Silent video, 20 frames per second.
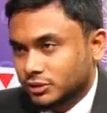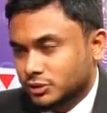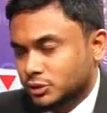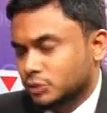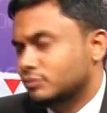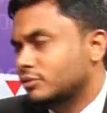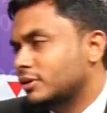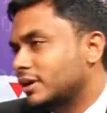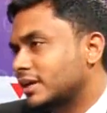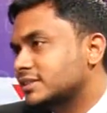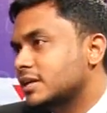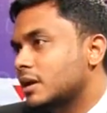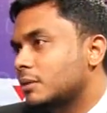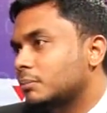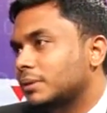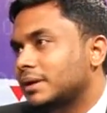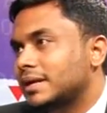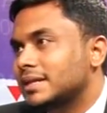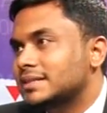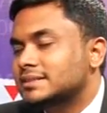ratio. For
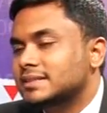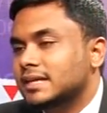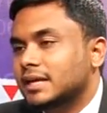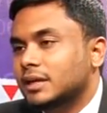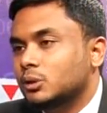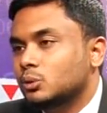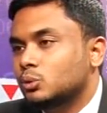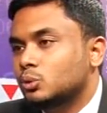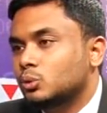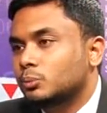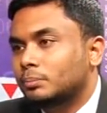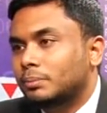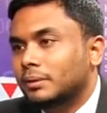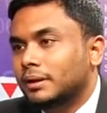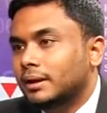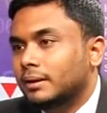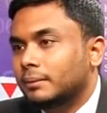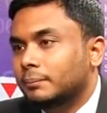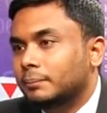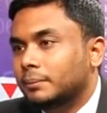example, let's say you pl
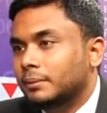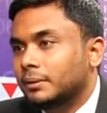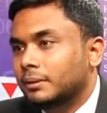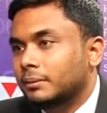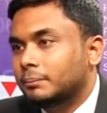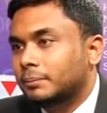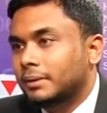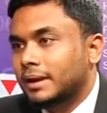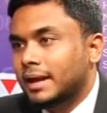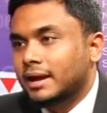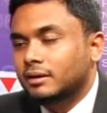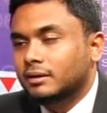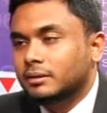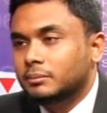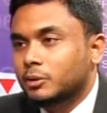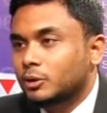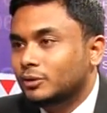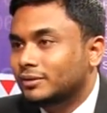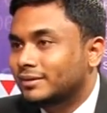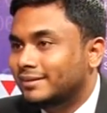uh, uh, plan
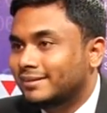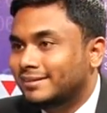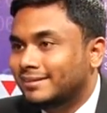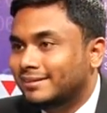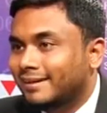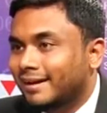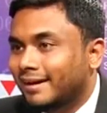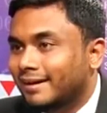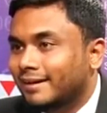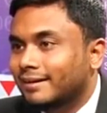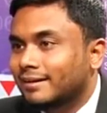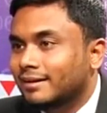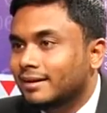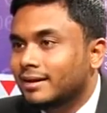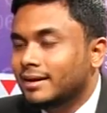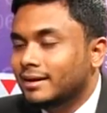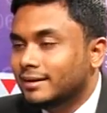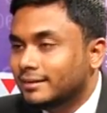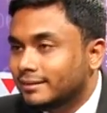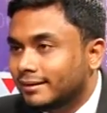about 10
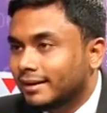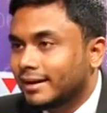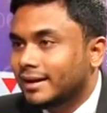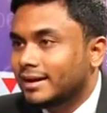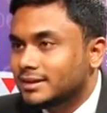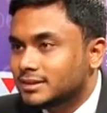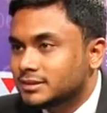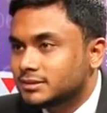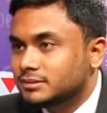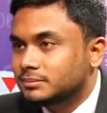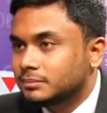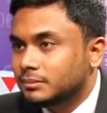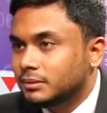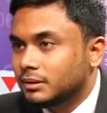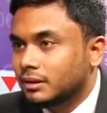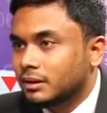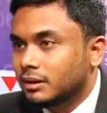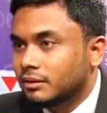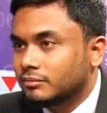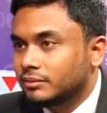trades
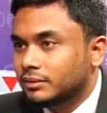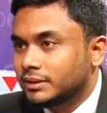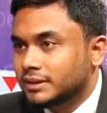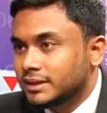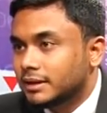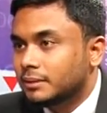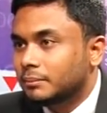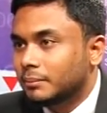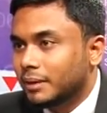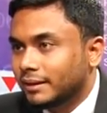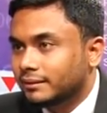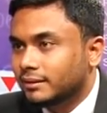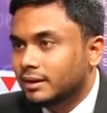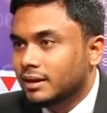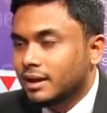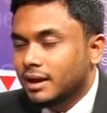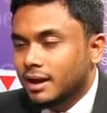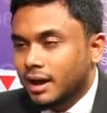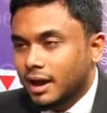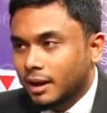uh, within a month.
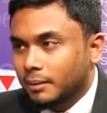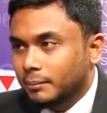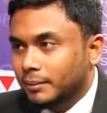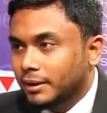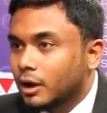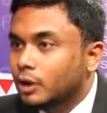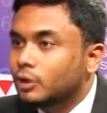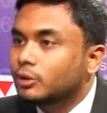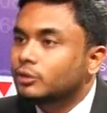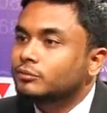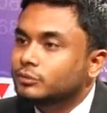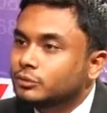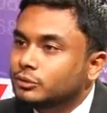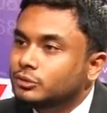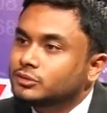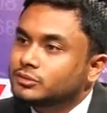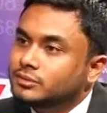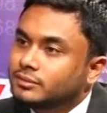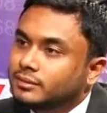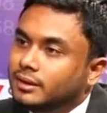I mean, out of
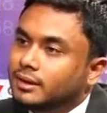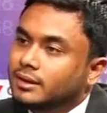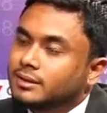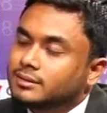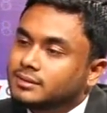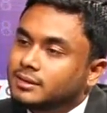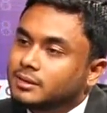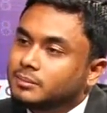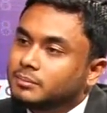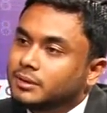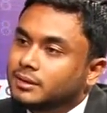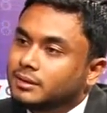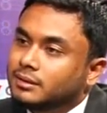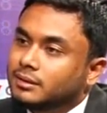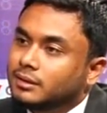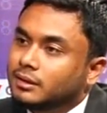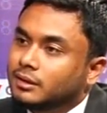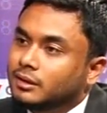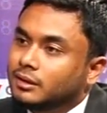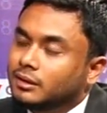those trades, I
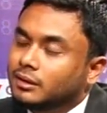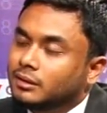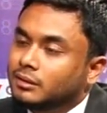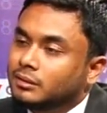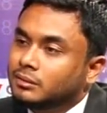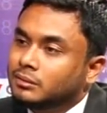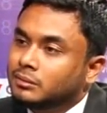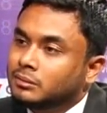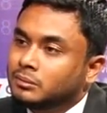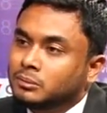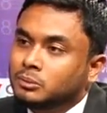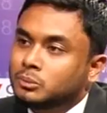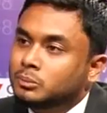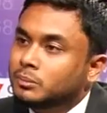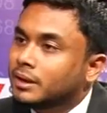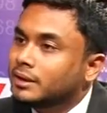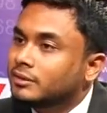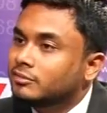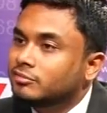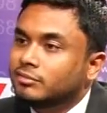mean, uh, you
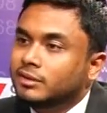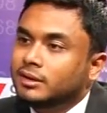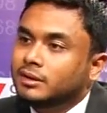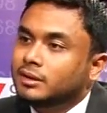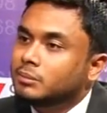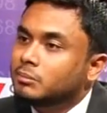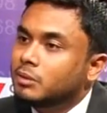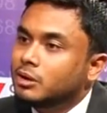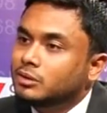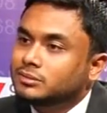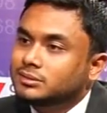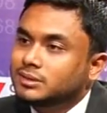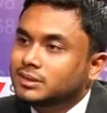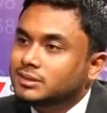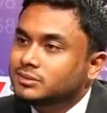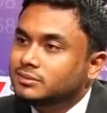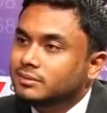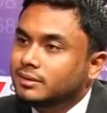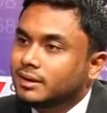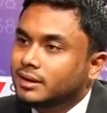might win about
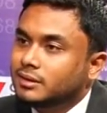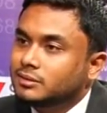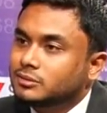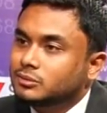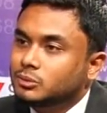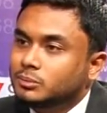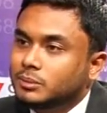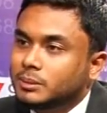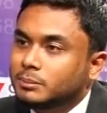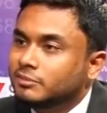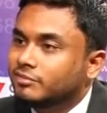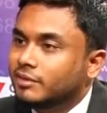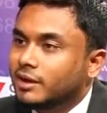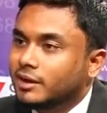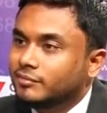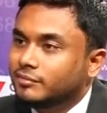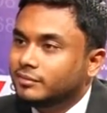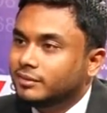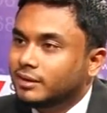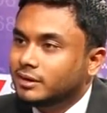six trades or maybe
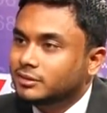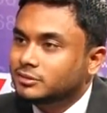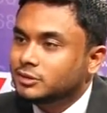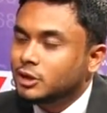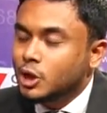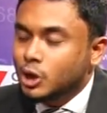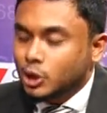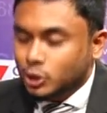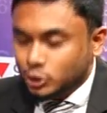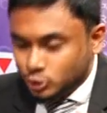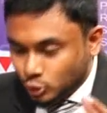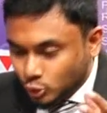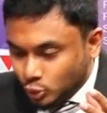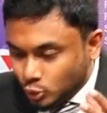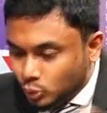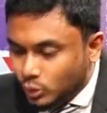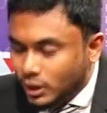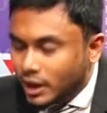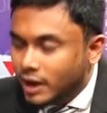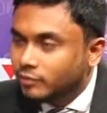five trades. So
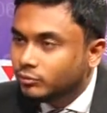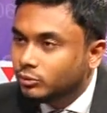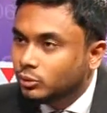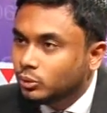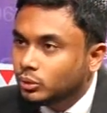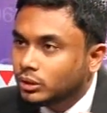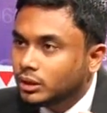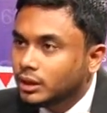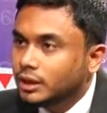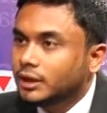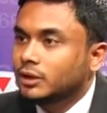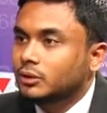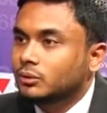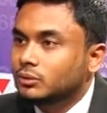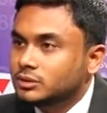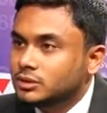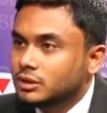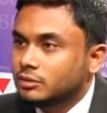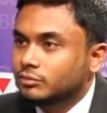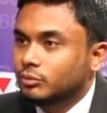you have to
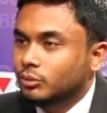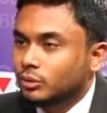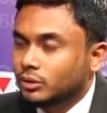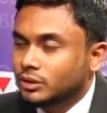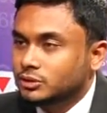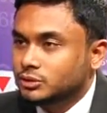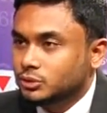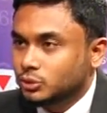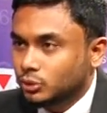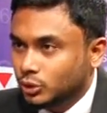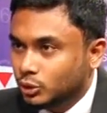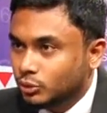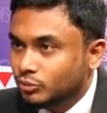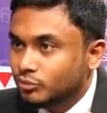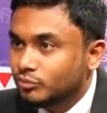continuously focus on your